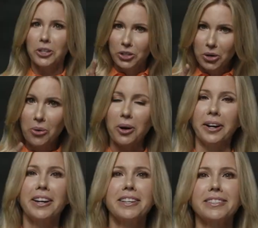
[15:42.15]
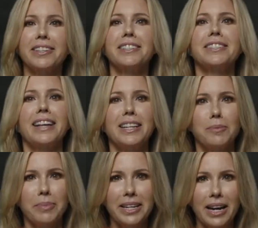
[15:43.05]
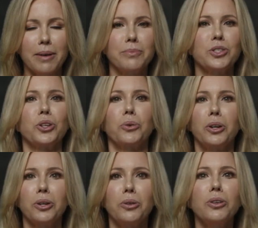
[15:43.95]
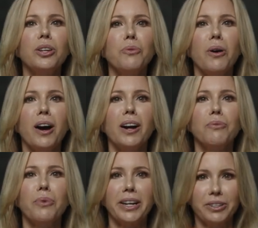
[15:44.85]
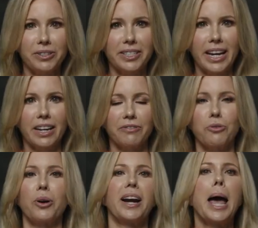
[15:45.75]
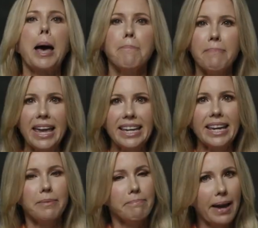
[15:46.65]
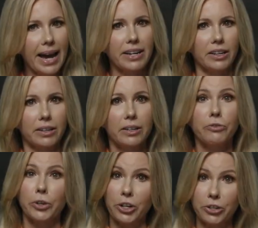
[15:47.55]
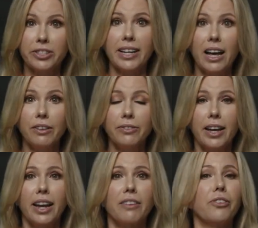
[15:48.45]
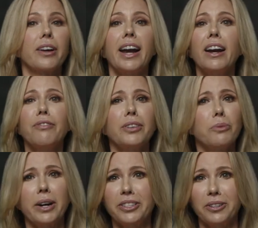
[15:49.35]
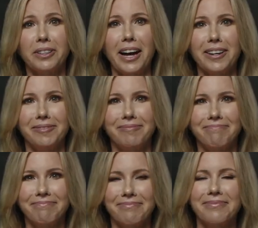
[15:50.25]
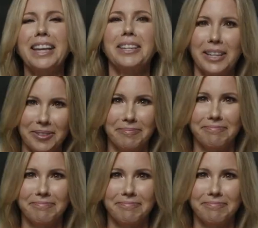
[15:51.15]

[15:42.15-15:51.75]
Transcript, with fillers: Your success becomes you, who you are, what you stand for. Make it matter for yourself and for everyone you love. Thank you.